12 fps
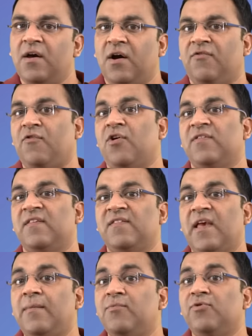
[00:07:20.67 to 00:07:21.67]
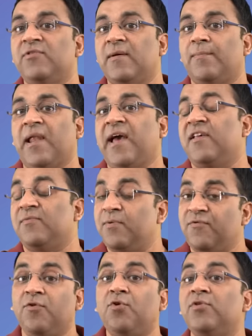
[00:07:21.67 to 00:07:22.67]
Of course, the same rules apply as
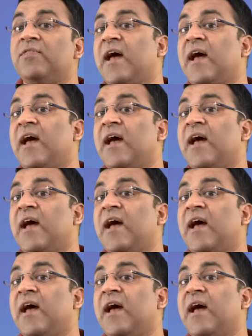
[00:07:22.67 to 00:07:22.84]
before,